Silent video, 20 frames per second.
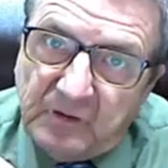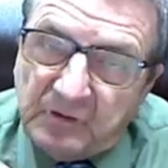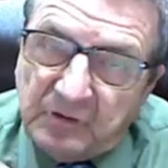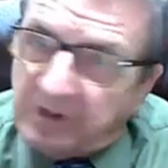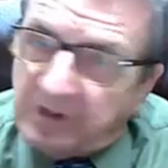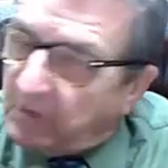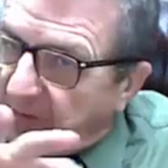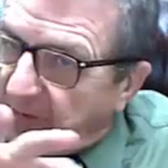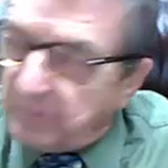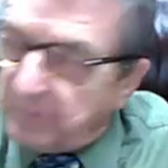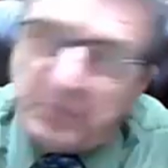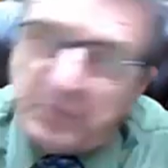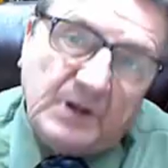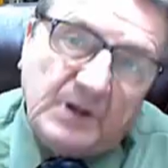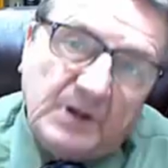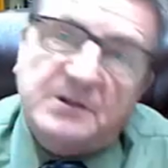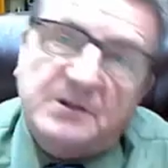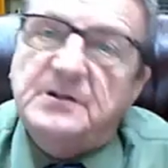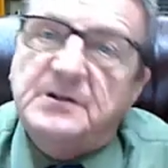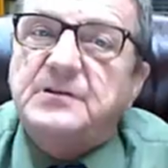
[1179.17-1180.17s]
take away the
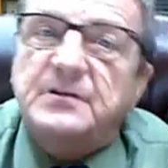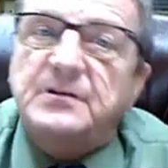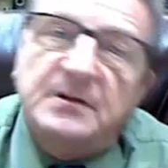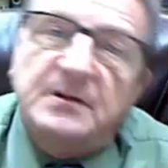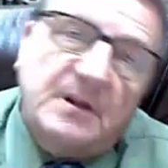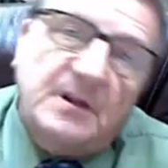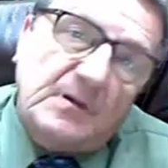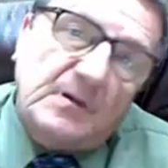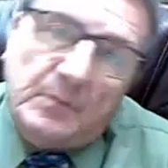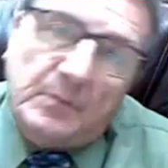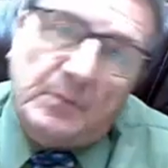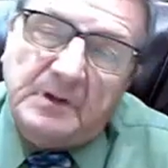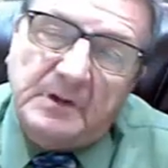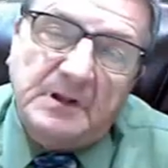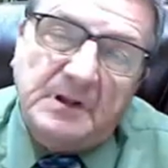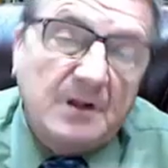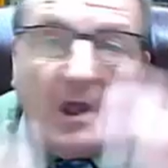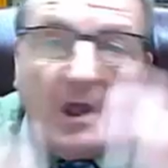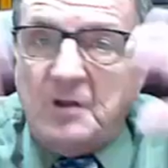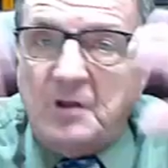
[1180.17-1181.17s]
prejudice. You take away
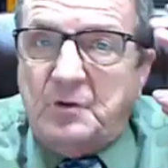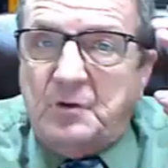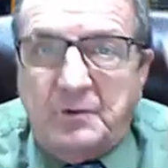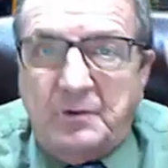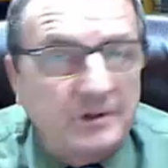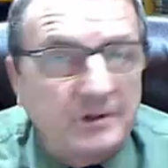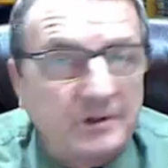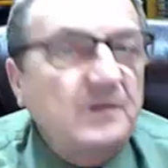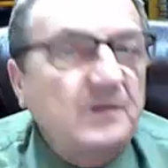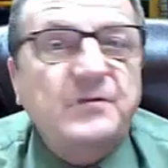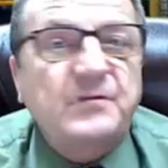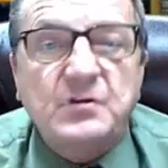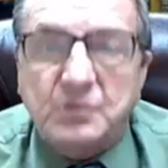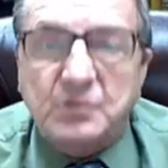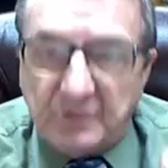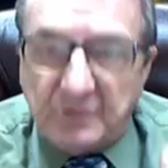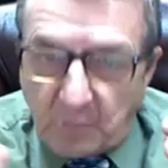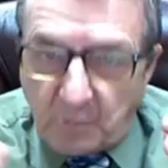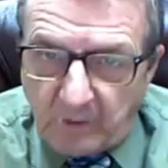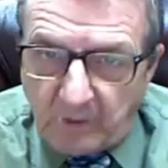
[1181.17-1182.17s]
that they're an
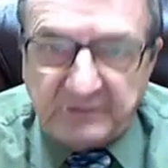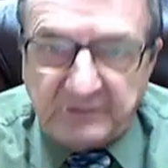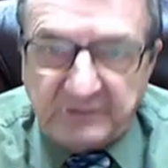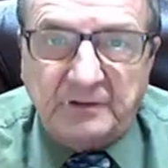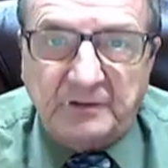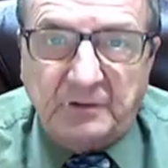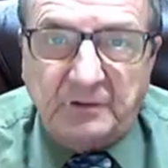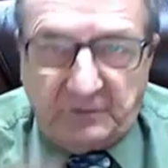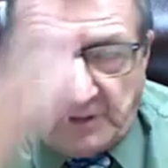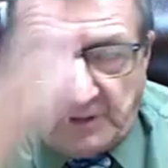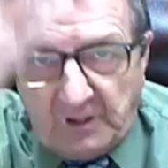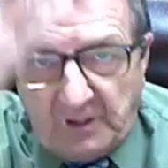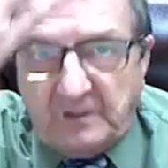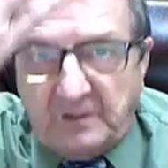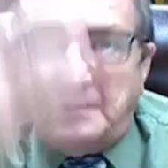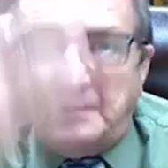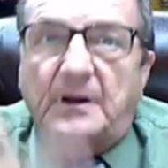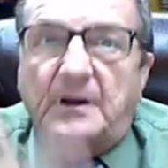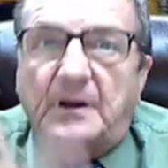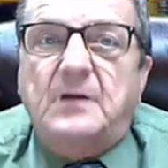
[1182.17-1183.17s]
individual that wants to learn.
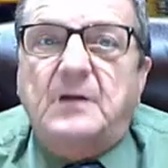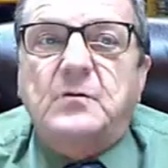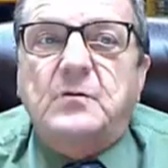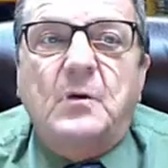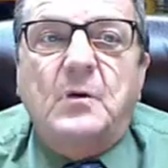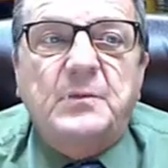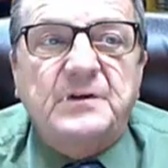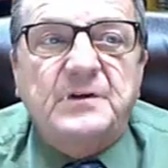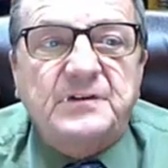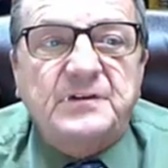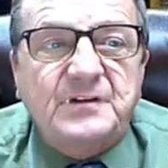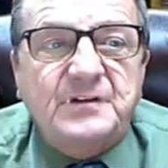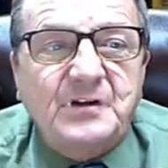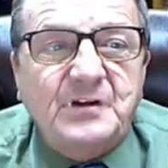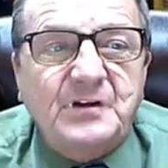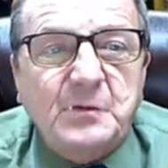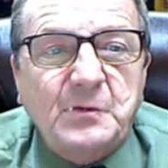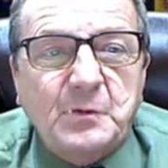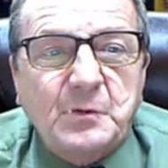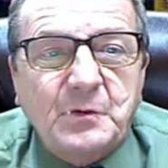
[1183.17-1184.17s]
I grew up in a
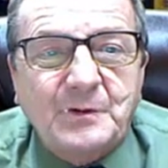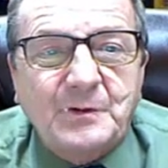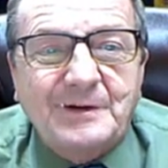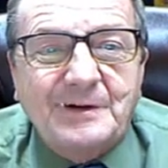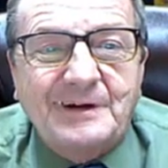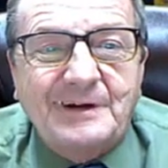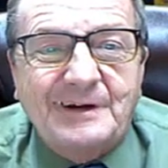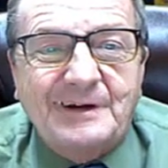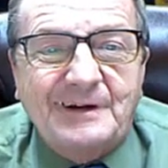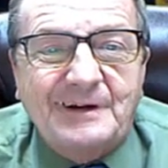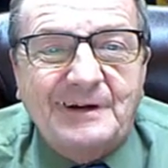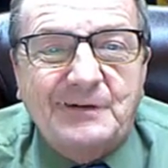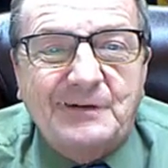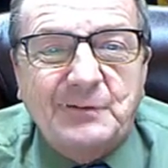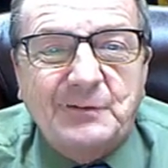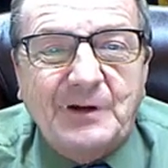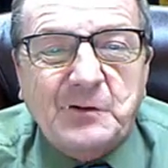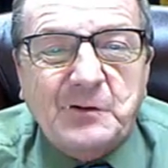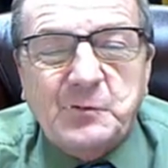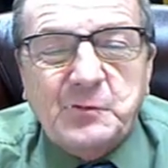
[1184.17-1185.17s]
city where when
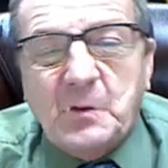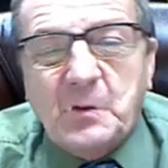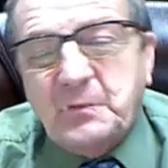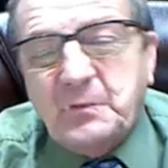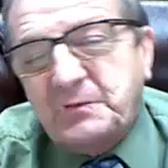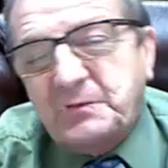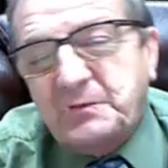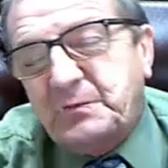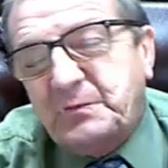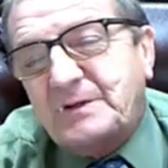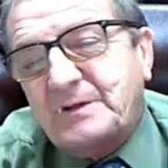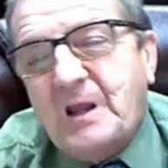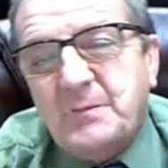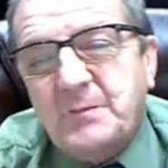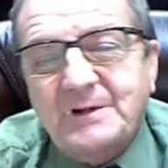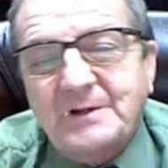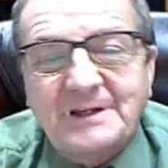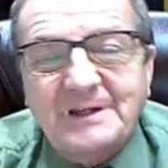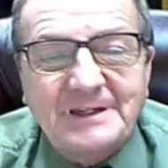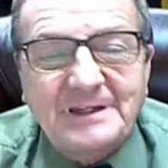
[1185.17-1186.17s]
I grew up was
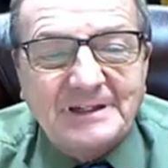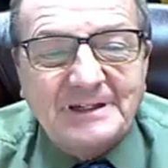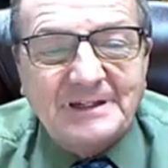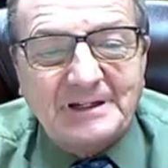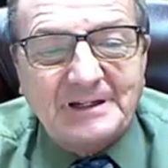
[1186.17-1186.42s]
predominantly